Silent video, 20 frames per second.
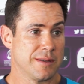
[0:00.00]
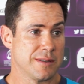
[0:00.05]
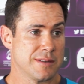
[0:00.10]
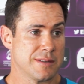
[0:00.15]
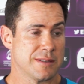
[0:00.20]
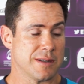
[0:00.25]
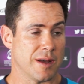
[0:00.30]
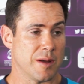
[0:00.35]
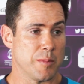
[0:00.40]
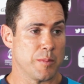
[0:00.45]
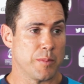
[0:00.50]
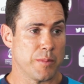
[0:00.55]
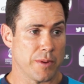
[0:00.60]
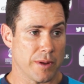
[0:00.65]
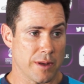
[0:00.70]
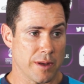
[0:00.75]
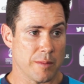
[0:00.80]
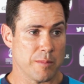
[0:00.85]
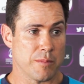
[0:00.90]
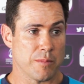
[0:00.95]

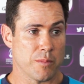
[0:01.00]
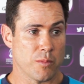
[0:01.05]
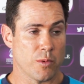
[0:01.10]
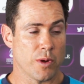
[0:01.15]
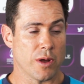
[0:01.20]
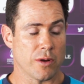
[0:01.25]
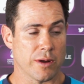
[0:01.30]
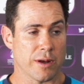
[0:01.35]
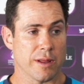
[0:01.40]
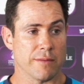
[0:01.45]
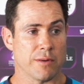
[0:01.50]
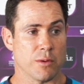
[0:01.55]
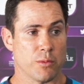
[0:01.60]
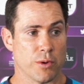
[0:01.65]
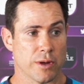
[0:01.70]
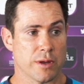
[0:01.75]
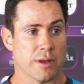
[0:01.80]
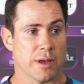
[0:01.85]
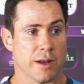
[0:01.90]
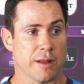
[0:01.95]
So we are going to have our
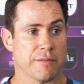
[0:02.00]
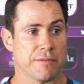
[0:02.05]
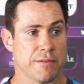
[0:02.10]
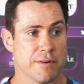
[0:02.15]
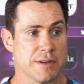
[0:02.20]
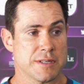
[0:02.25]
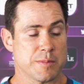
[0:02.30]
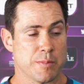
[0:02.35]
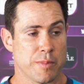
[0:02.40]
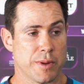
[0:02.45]
work cut out for us,